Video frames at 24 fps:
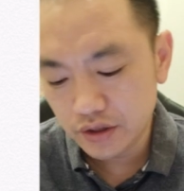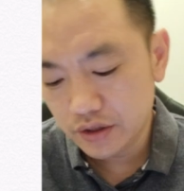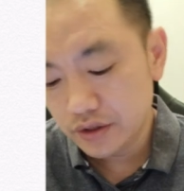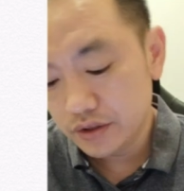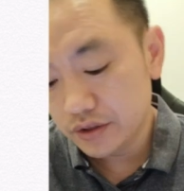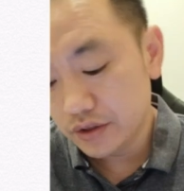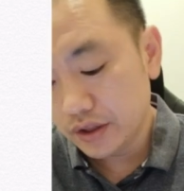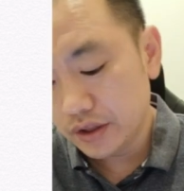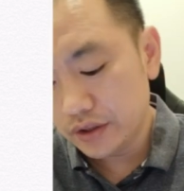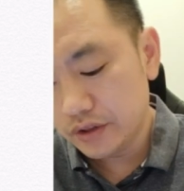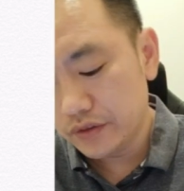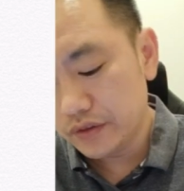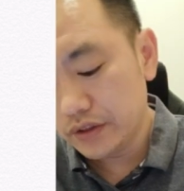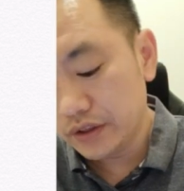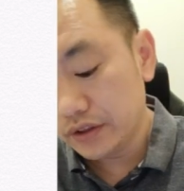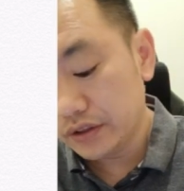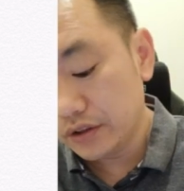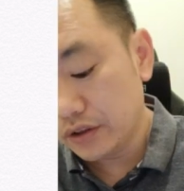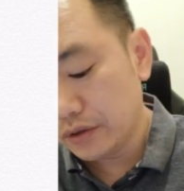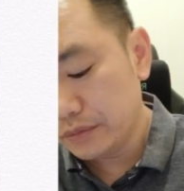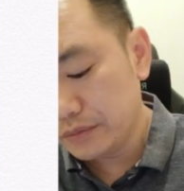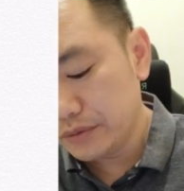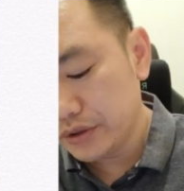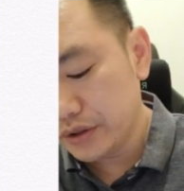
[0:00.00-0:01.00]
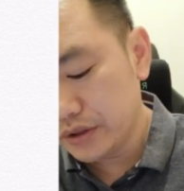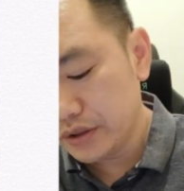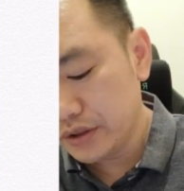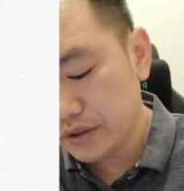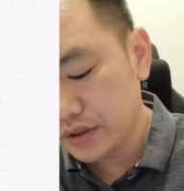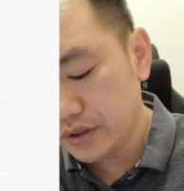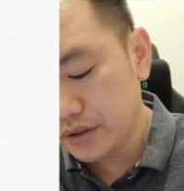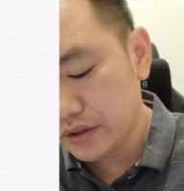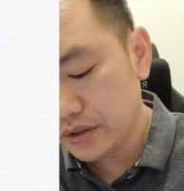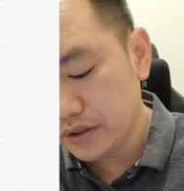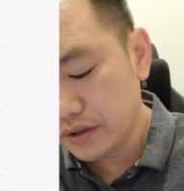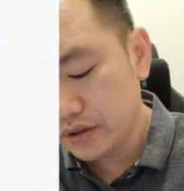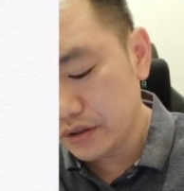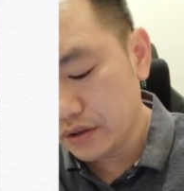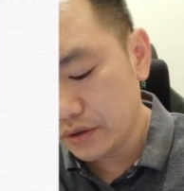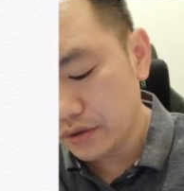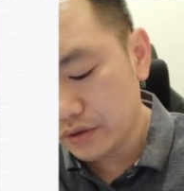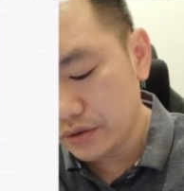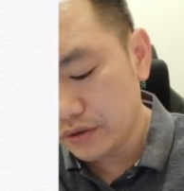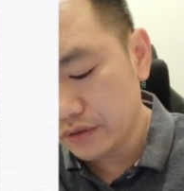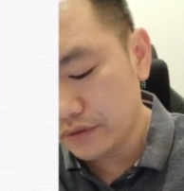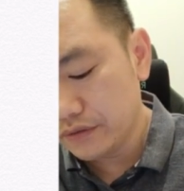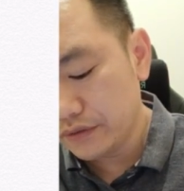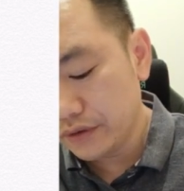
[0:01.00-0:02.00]
So I don't think the option is
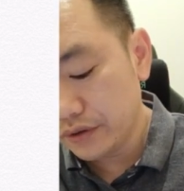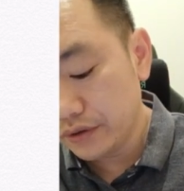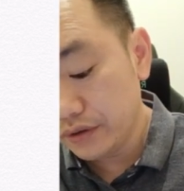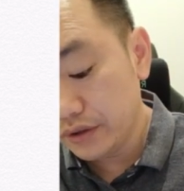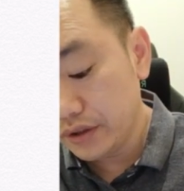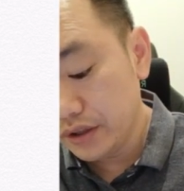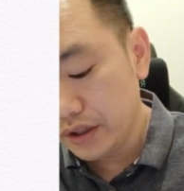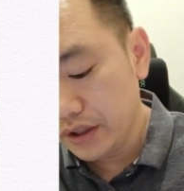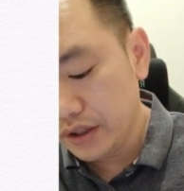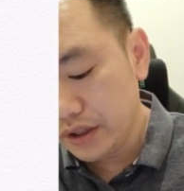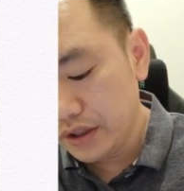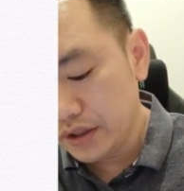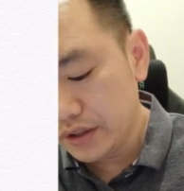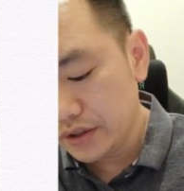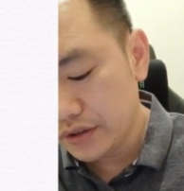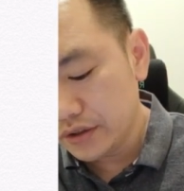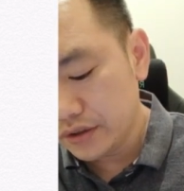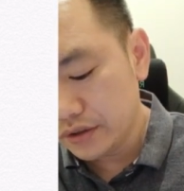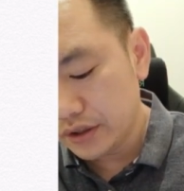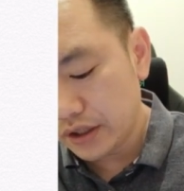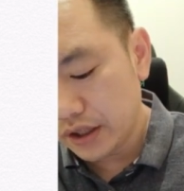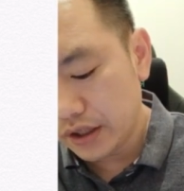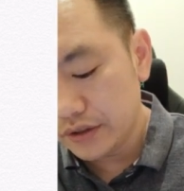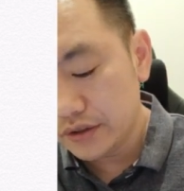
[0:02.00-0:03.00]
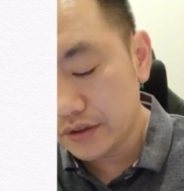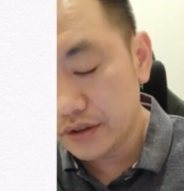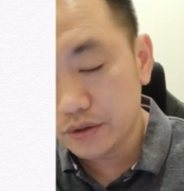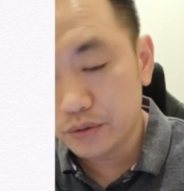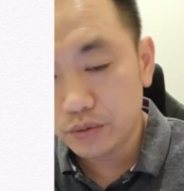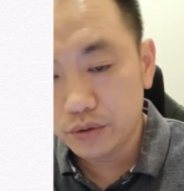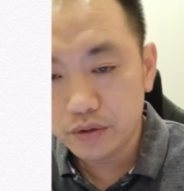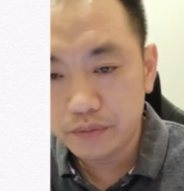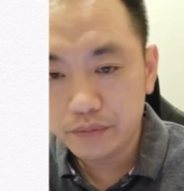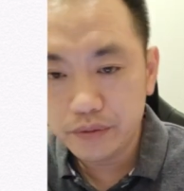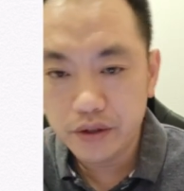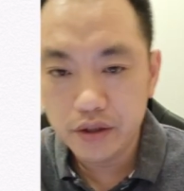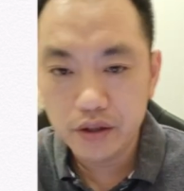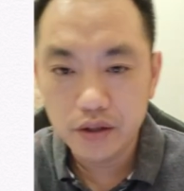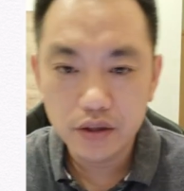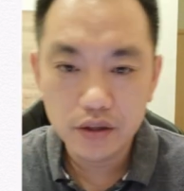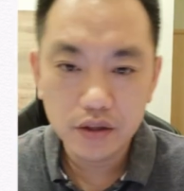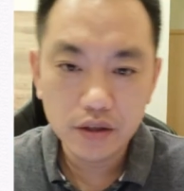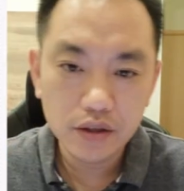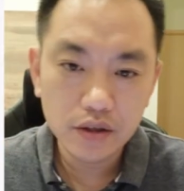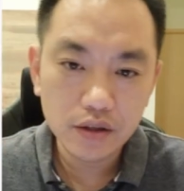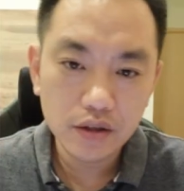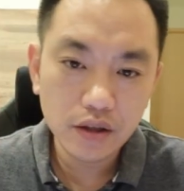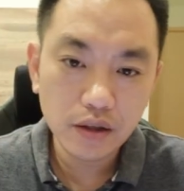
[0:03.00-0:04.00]
also 4. So the answer will be
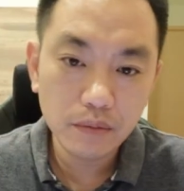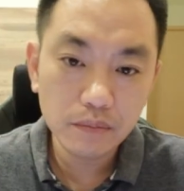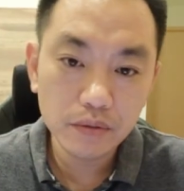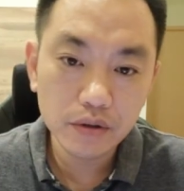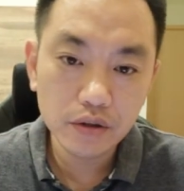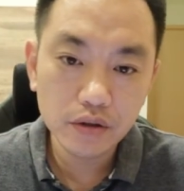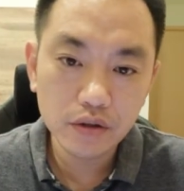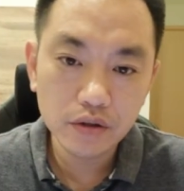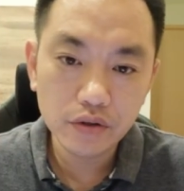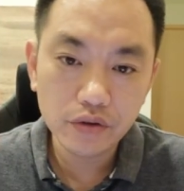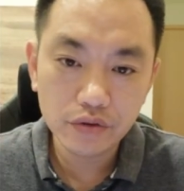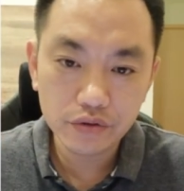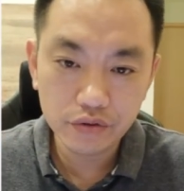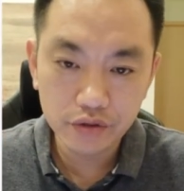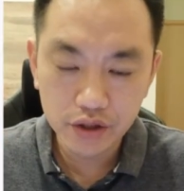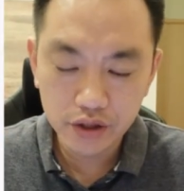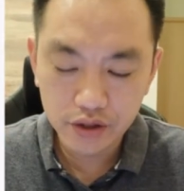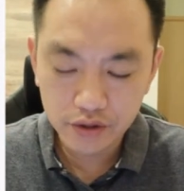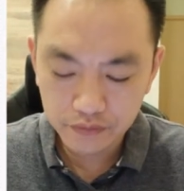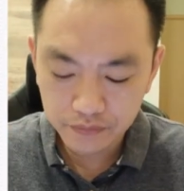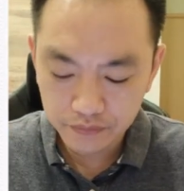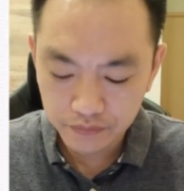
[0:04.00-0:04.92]
number 3.